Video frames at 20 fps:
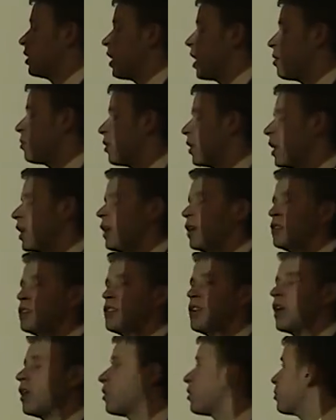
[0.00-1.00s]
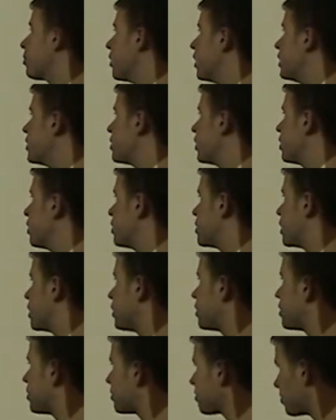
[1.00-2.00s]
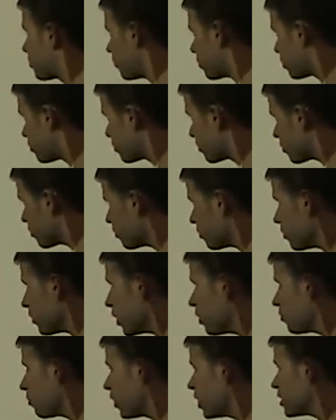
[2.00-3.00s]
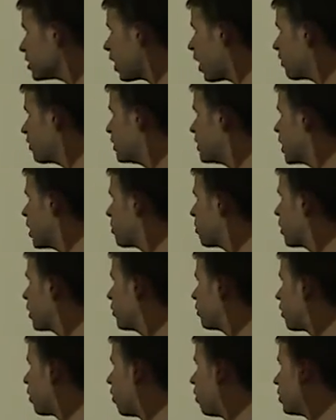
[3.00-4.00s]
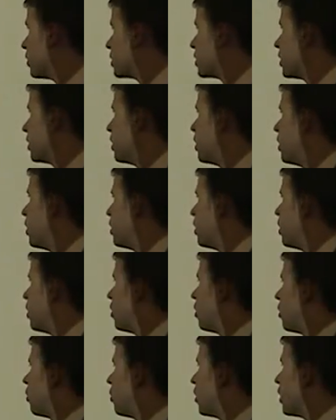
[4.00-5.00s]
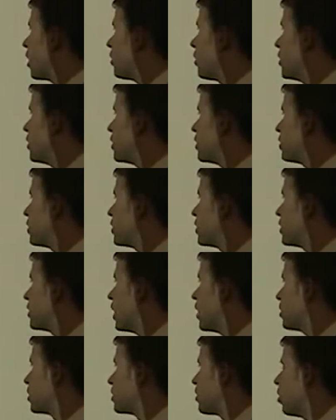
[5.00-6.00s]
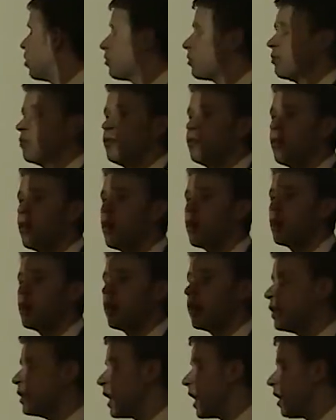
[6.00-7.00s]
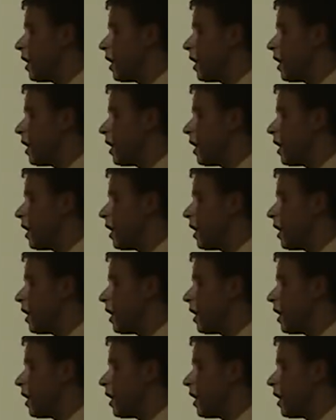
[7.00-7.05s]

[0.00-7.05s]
I'm bringing here today 3 solutions. First off, a tempering of goals. We're going to reduce the sales goal from $4 million